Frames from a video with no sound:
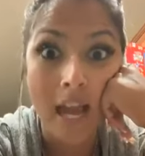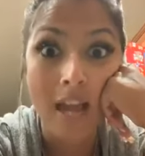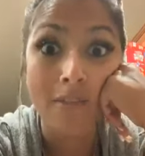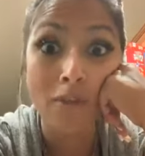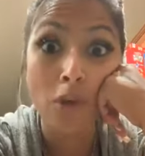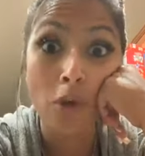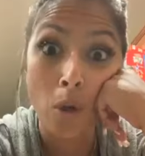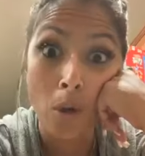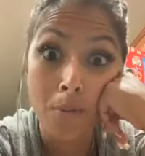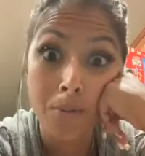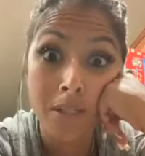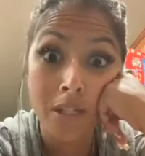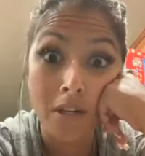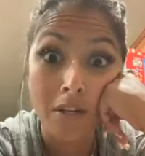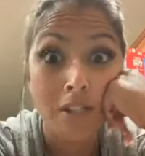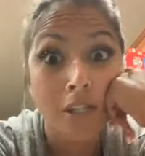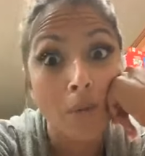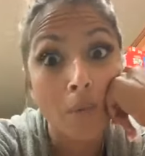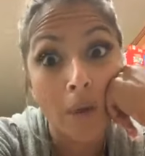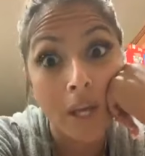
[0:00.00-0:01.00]
I have to go
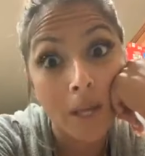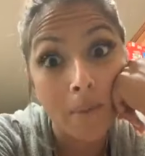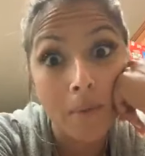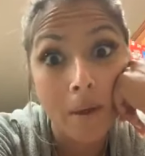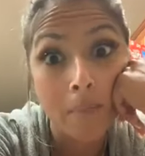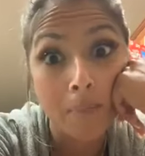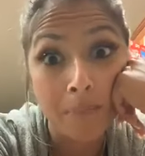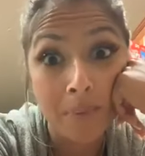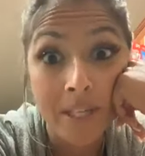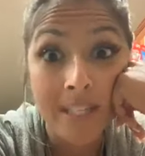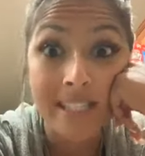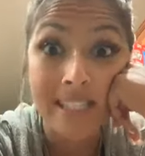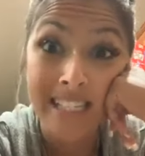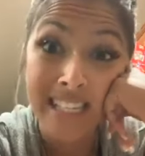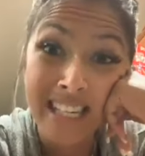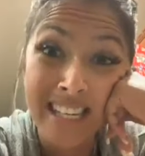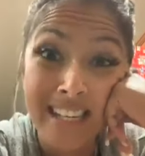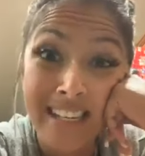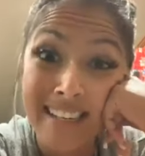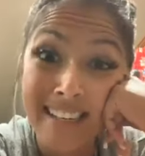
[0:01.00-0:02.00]
upstairs and wake him up because
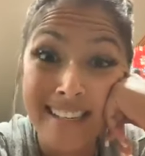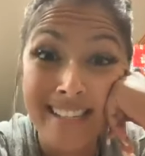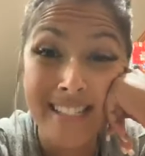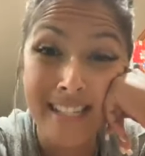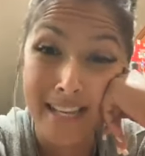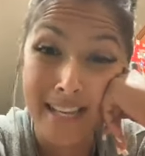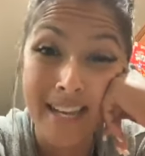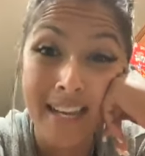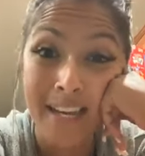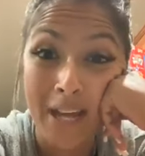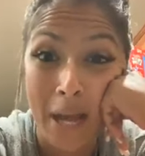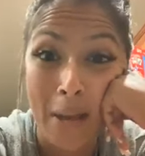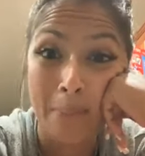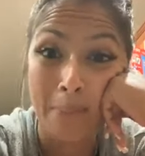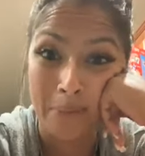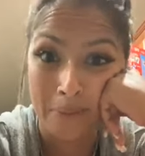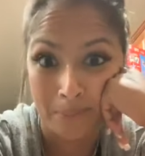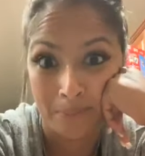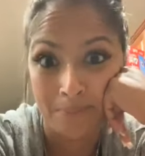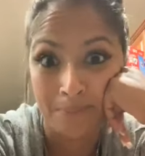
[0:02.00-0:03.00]
he is taking a nap.